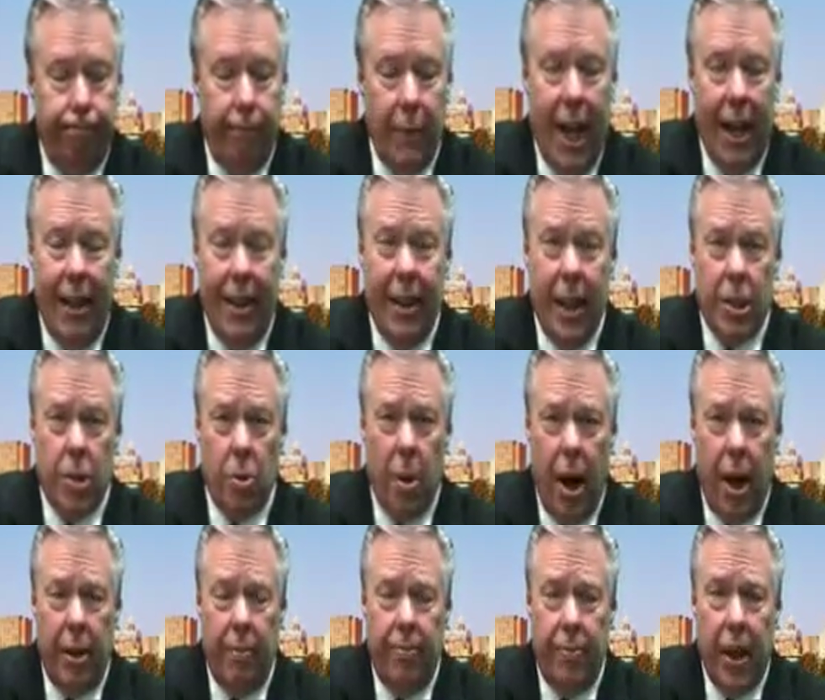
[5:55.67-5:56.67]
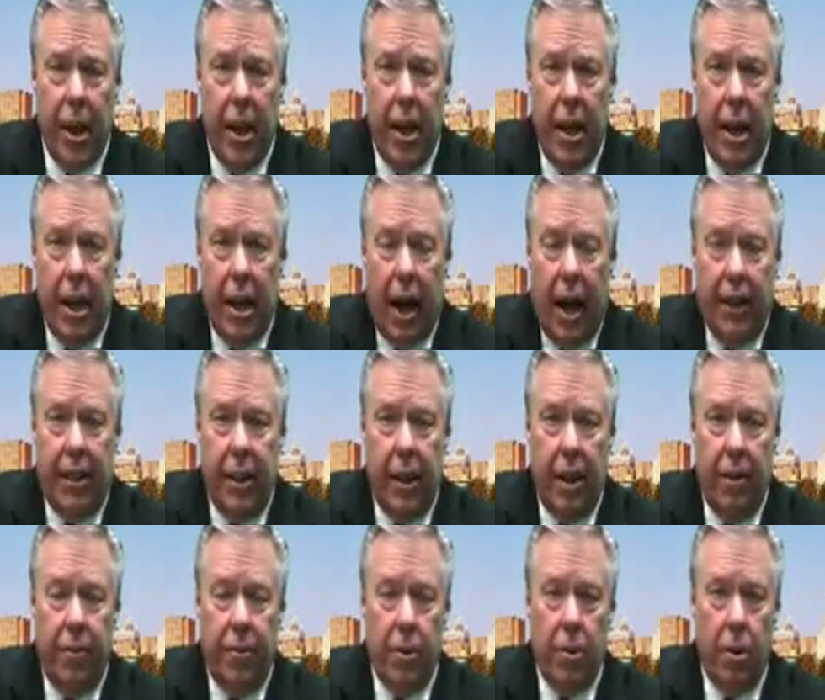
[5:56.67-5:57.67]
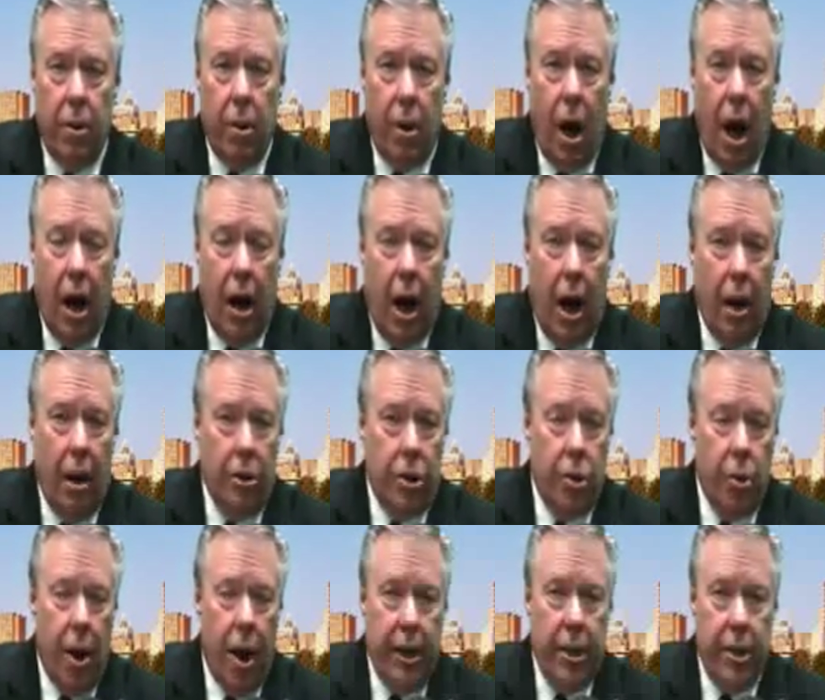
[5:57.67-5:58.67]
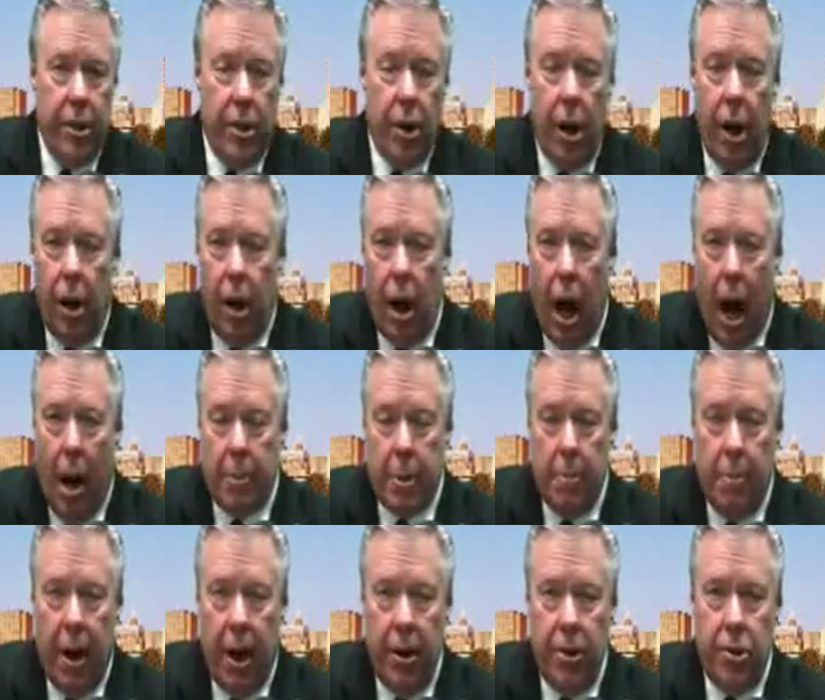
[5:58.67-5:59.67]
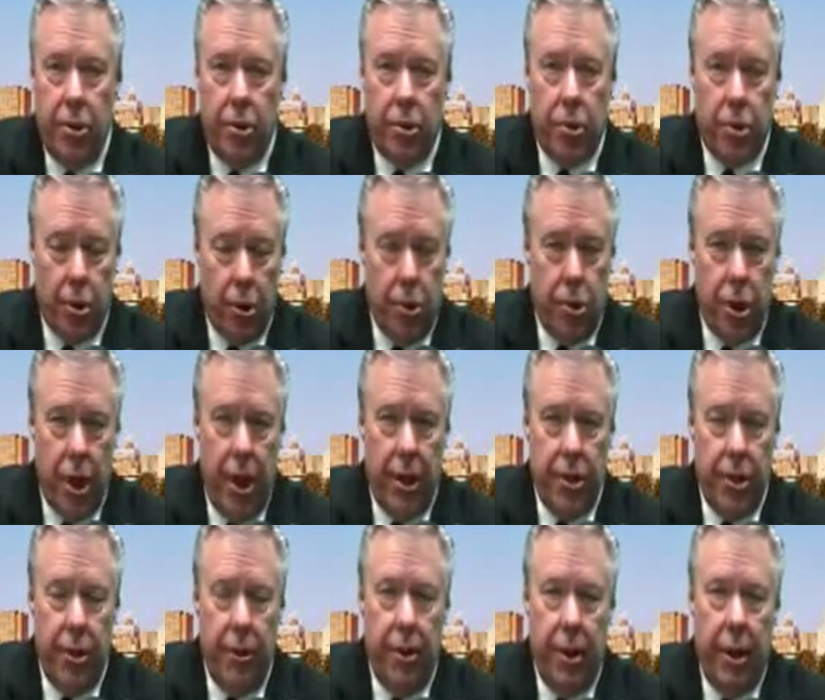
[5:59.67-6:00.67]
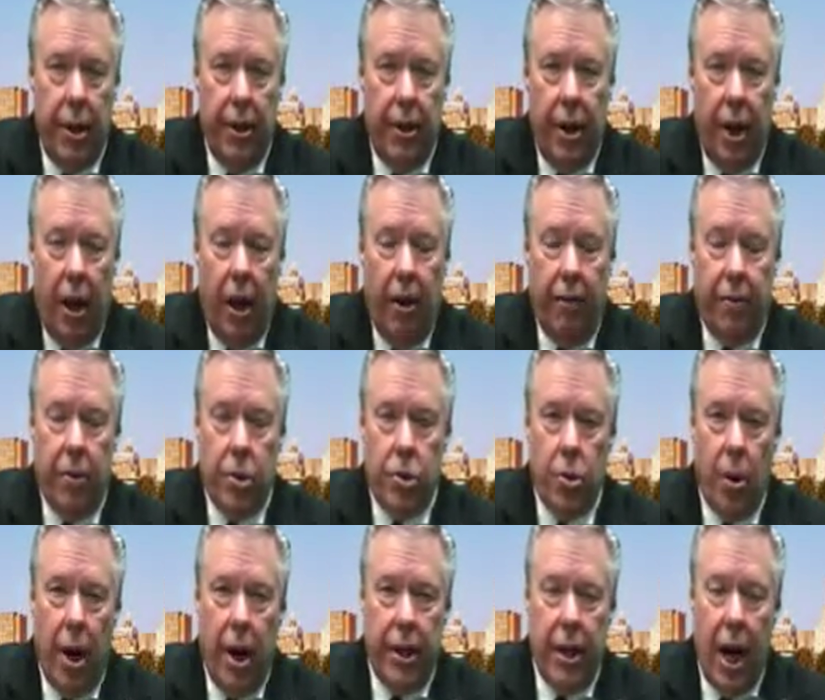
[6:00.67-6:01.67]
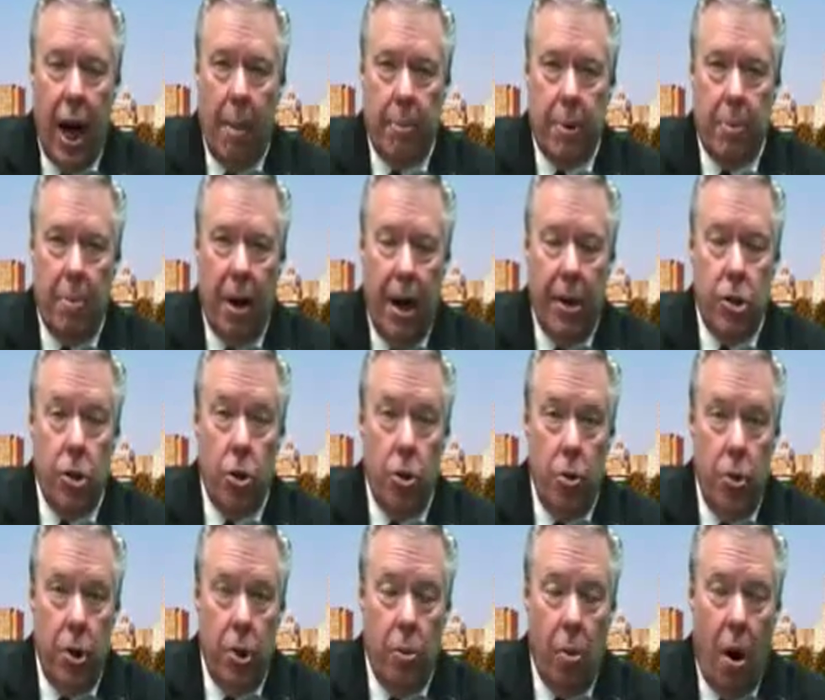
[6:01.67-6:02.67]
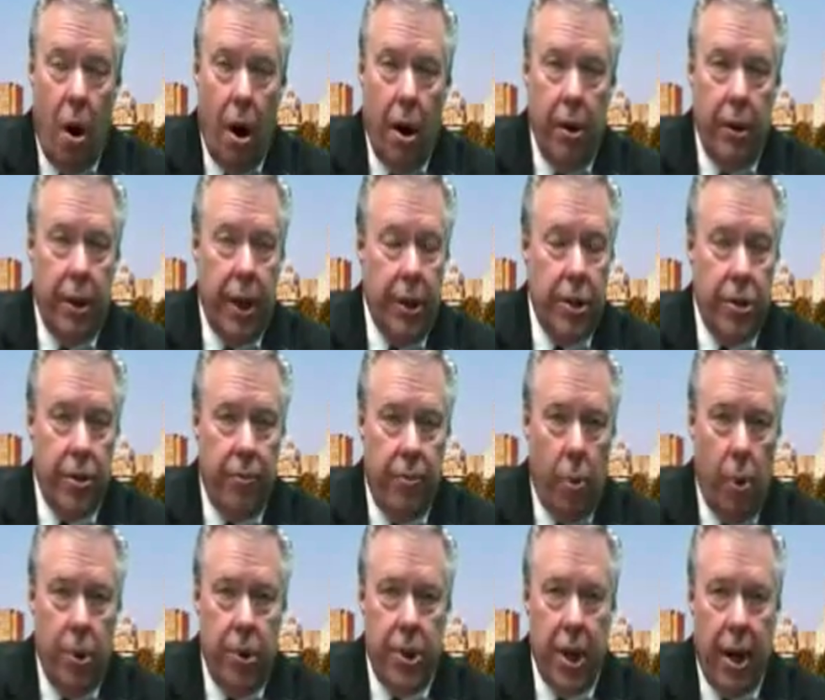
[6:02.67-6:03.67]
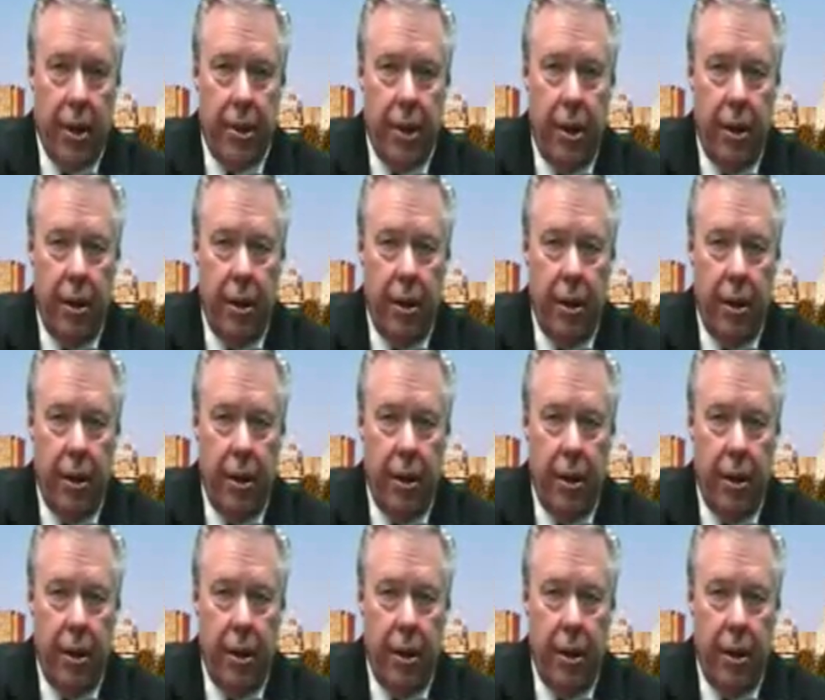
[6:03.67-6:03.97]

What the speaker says: I think that's right. I think if you're trying to optimize your search engine, if you're trying to optimize who you are and get your voice out there,